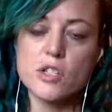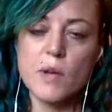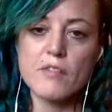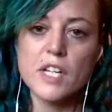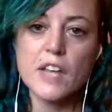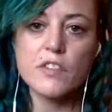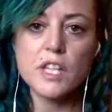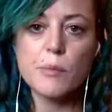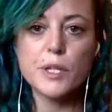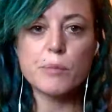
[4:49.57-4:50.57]
We have to get the
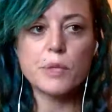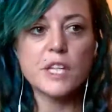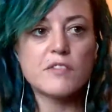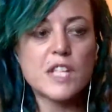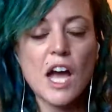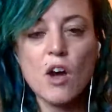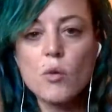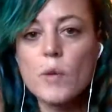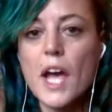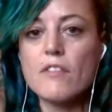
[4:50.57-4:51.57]
limiting beliefs out.
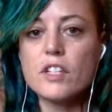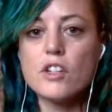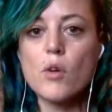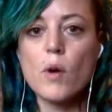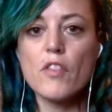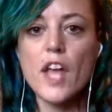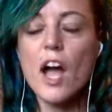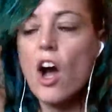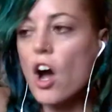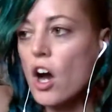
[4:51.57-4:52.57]
We have to know what they
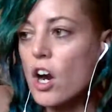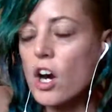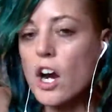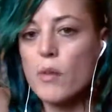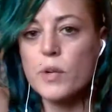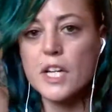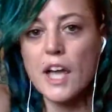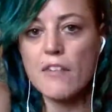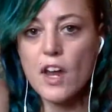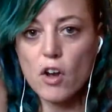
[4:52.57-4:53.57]
are, and we
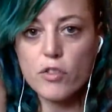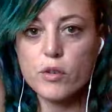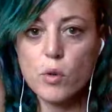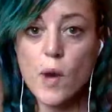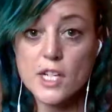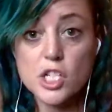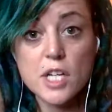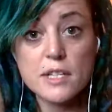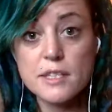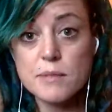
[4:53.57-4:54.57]
get that all through
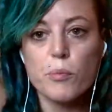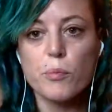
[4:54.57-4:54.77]
questions.